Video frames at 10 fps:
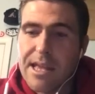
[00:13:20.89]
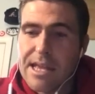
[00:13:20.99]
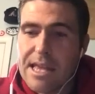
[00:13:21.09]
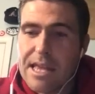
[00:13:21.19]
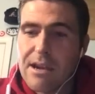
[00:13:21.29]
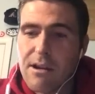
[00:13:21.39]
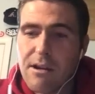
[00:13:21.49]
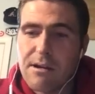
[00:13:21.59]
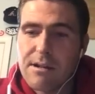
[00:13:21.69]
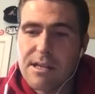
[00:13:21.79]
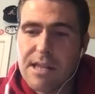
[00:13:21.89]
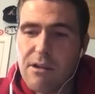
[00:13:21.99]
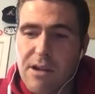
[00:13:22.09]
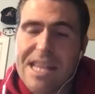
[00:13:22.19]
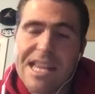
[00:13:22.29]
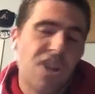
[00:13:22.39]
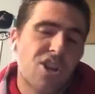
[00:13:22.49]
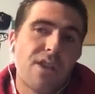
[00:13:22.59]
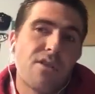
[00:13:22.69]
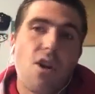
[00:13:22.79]
Like they are hitting each
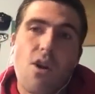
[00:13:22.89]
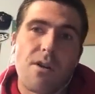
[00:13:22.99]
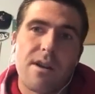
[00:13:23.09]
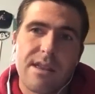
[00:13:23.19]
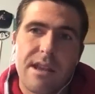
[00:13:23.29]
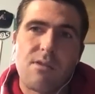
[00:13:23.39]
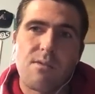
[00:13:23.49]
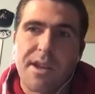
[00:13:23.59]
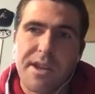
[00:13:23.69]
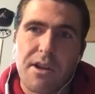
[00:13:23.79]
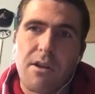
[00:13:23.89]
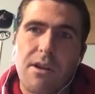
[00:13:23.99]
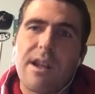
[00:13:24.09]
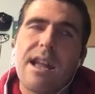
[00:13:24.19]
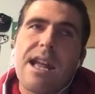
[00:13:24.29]
other hard. They are running hard.